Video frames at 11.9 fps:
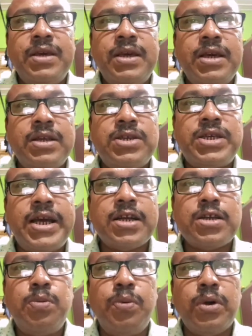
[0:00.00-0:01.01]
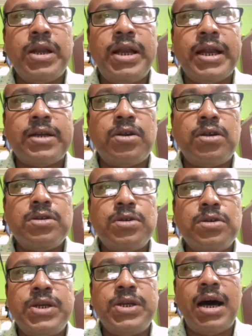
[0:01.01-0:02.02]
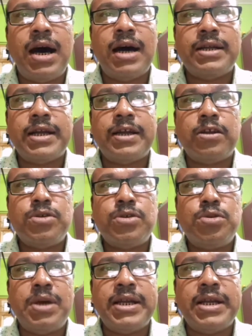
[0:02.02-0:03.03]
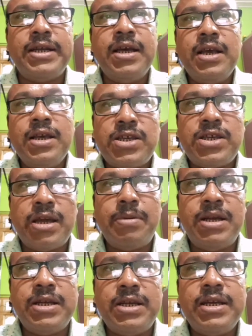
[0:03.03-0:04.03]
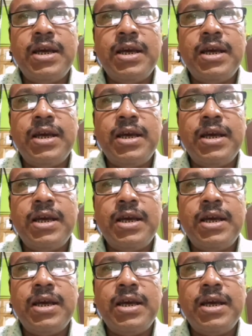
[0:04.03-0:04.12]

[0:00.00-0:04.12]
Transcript: It shares 4 electrons with other atoms to attain stability,